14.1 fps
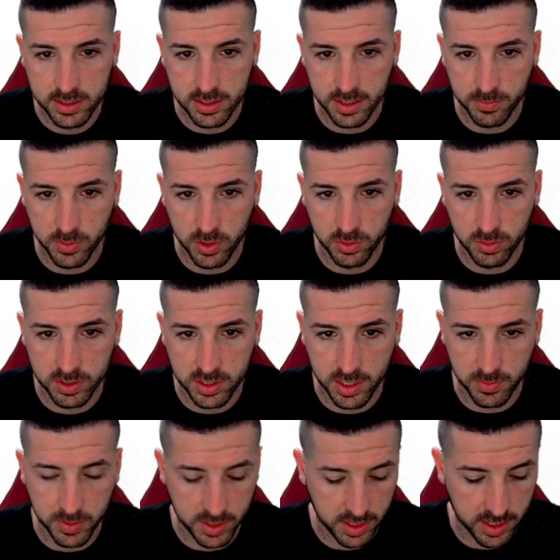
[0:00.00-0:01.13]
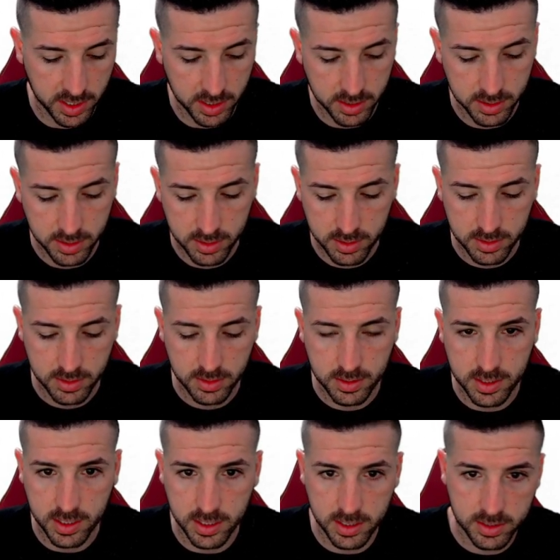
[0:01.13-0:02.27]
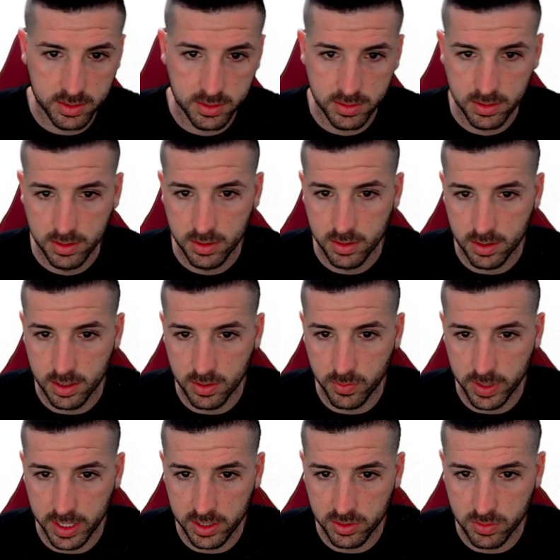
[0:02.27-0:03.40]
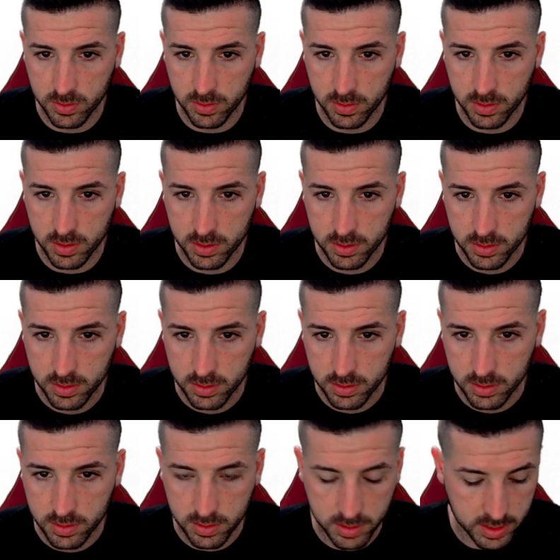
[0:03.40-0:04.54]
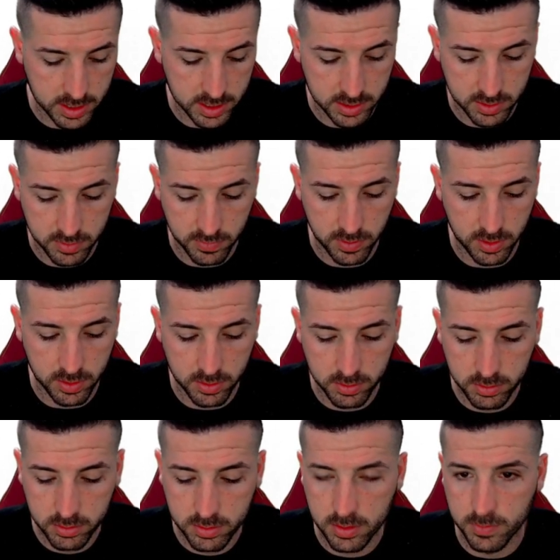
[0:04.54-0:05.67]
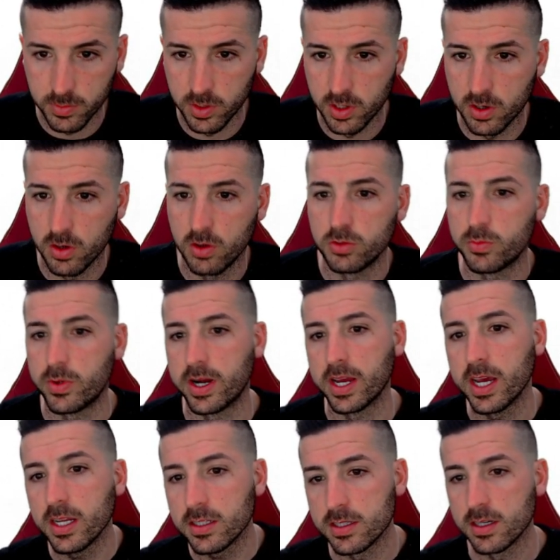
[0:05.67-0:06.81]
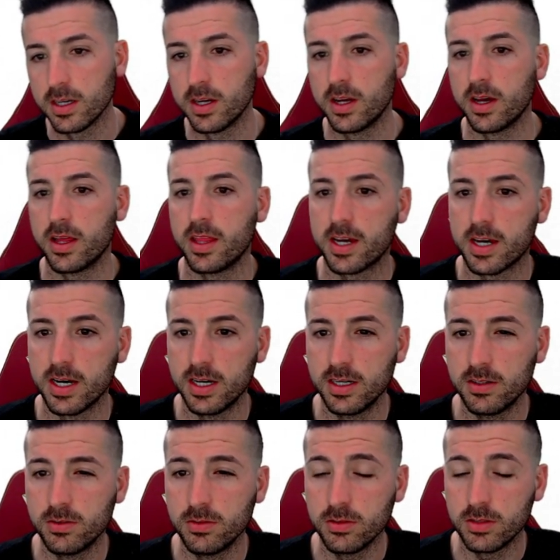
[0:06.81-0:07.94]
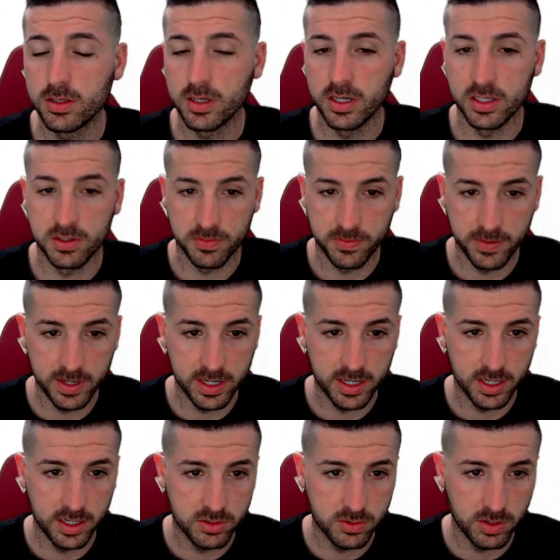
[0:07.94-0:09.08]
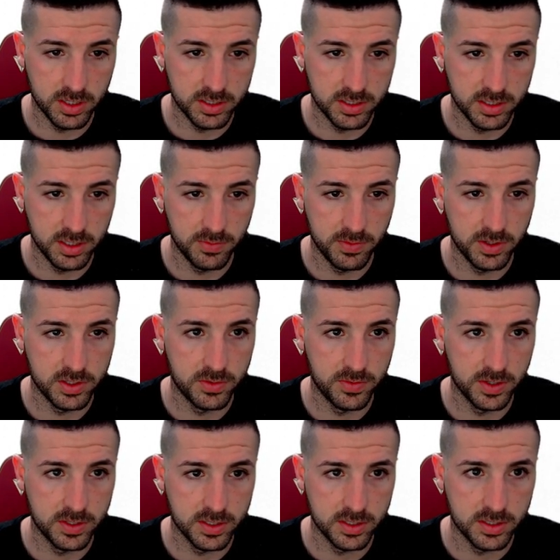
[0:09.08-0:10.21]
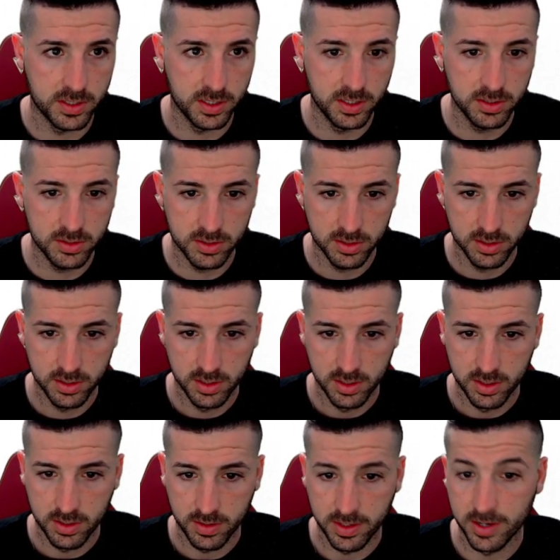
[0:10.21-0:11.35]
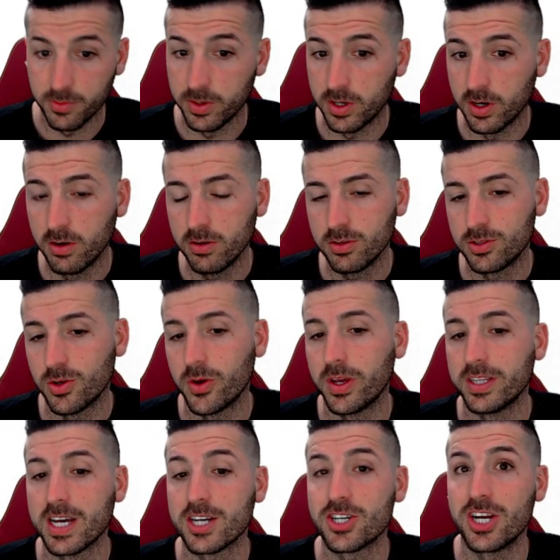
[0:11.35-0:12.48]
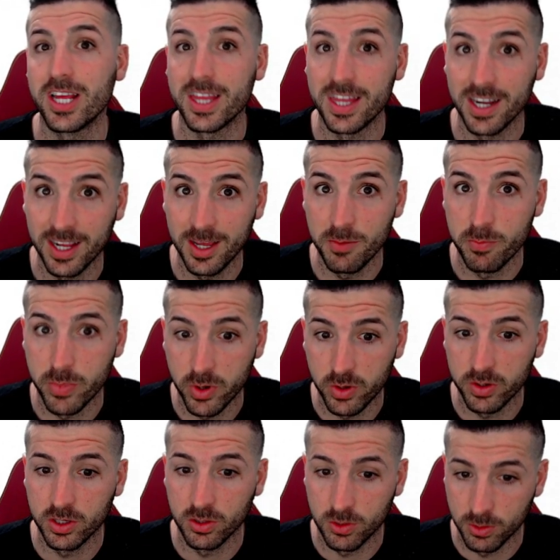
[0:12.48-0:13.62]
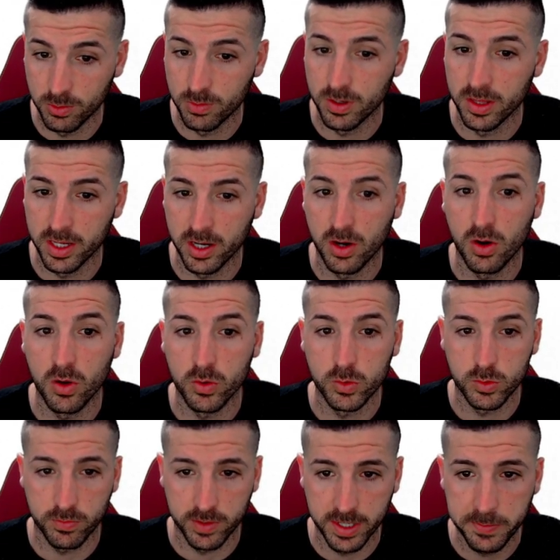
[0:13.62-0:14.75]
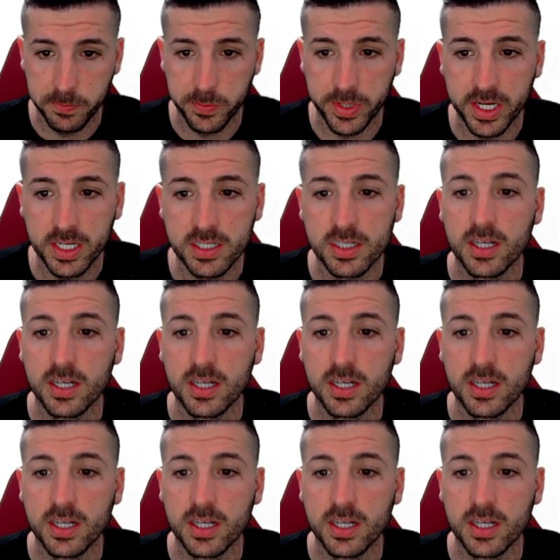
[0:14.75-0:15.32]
I'm going to do the same here, cast away score as float, I'm going to close brackets. The count is fine, so let's see if this fixes things. There we go, so it's actually 3.2 and then loads of numbers.